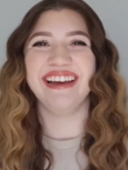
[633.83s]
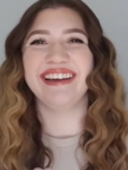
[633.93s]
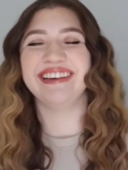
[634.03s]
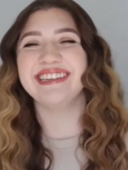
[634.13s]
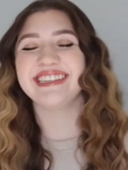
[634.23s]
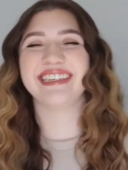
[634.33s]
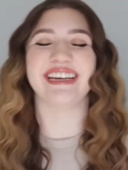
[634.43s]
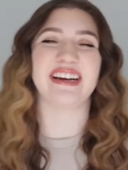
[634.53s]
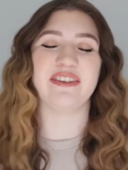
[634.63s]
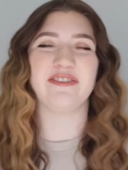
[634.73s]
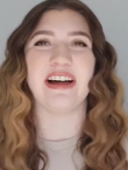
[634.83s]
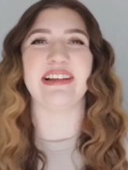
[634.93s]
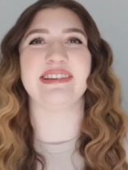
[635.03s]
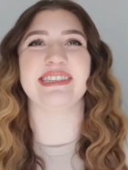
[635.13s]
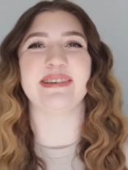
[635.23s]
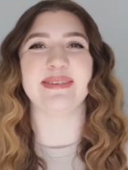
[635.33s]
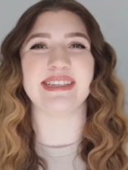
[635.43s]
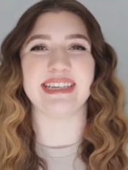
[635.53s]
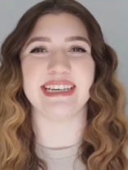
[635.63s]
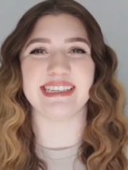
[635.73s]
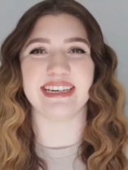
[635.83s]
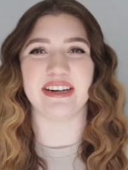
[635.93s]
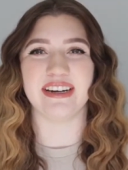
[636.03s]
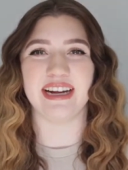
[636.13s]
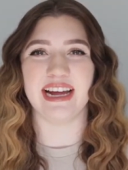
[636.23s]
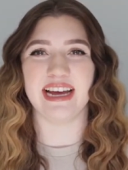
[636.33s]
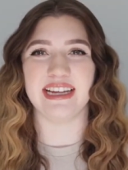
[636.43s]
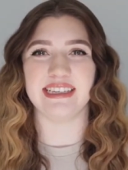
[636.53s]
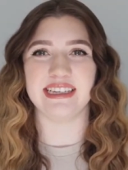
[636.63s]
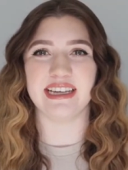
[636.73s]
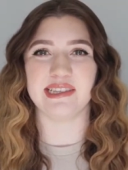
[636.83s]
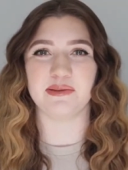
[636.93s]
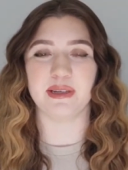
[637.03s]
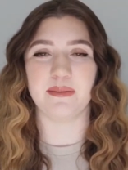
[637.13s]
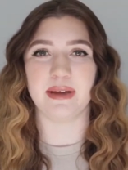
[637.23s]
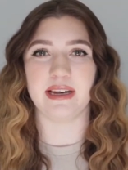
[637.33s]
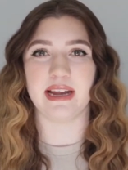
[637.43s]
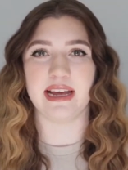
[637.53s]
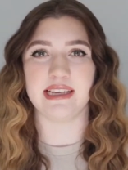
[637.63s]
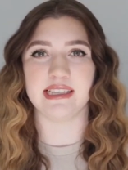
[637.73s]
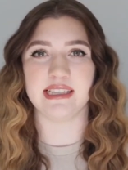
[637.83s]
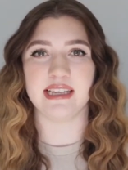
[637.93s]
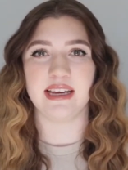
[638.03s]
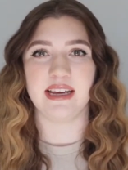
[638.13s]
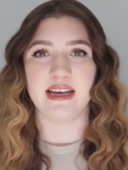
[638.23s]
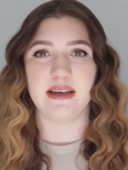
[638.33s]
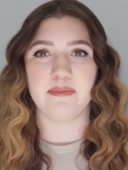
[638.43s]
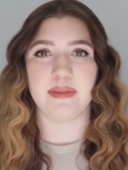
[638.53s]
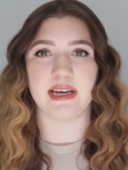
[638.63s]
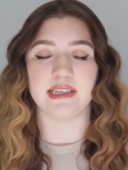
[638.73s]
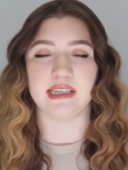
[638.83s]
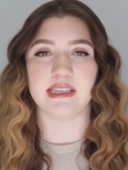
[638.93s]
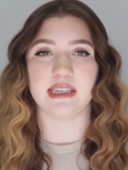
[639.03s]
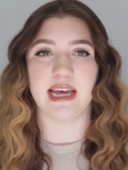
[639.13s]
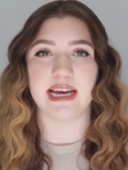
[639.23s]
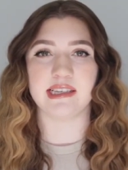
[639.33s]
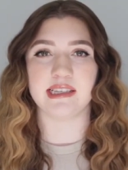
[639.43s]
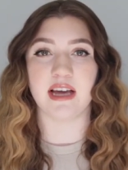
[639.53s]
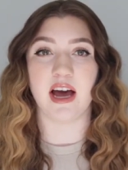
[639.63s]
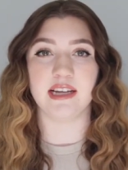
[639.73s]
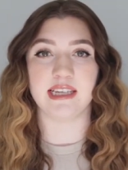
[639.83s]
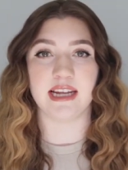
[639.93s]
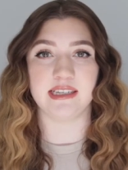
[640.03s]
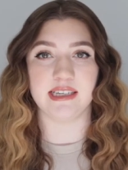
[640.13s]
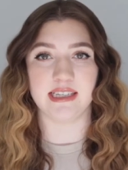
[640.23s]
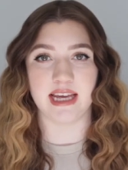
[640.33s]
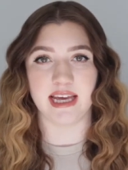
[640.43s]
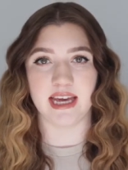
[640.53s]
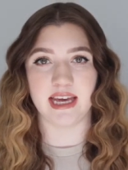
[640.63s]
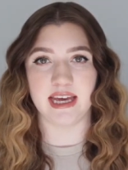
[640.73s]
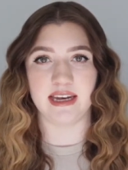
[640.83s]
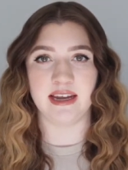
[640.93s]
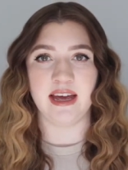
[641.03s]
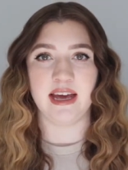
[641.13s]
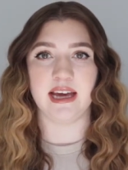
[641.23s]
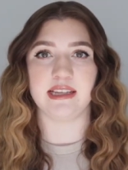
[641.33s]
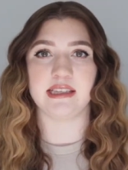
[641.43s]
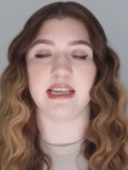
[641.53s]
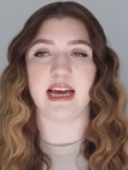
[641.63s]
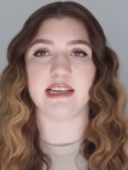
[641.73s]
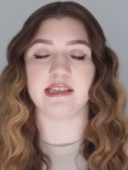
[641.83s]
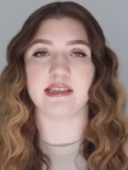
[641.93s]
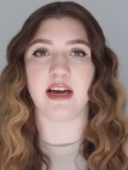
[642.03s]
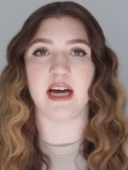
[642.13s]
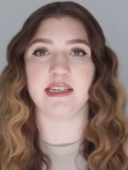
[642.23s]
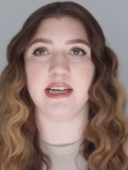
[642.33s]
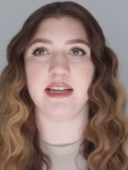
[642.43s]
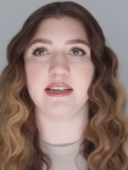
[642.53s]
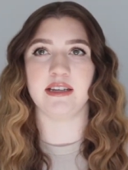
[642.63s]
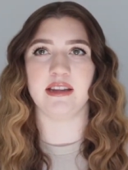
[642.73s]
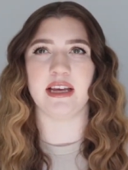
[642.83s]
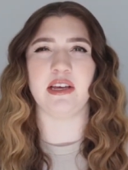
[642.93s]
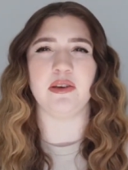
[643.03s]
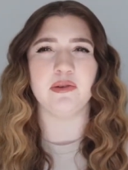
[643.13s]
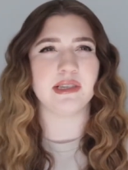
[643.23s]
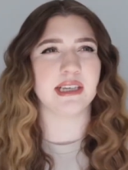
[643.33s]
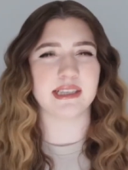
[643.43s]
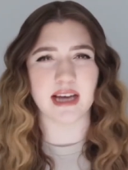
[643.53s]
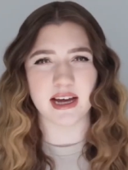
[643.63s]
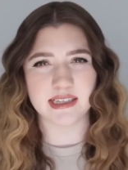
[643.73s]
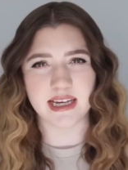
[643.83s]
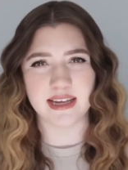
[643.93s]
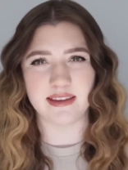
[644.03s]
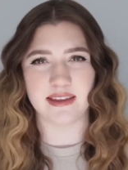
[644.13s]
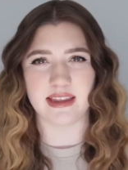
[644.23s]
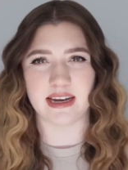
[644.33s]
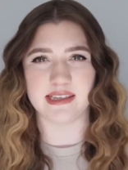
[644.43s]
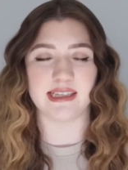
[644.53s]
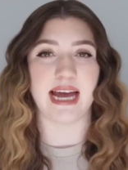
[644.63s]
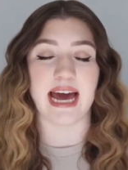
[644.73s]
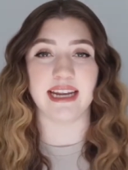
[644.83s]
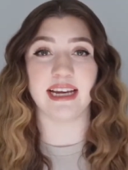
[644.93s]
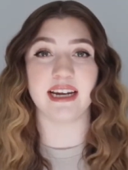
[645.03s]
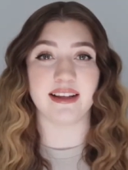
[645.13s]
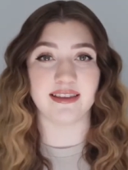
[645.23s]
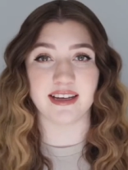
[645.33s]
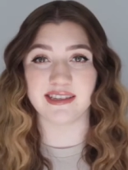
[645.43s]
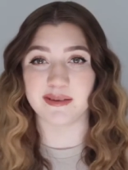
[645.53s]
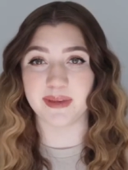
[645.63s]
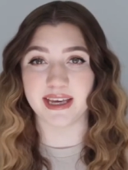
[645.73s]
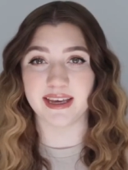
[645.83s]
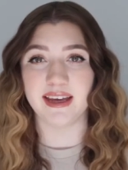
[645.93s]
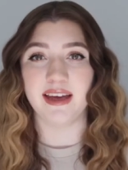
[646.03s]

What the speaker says: You just click unfollow so much easier. And it's really been nice because it's less content to take in. It's less content, like useless content that isn't adding anything to me,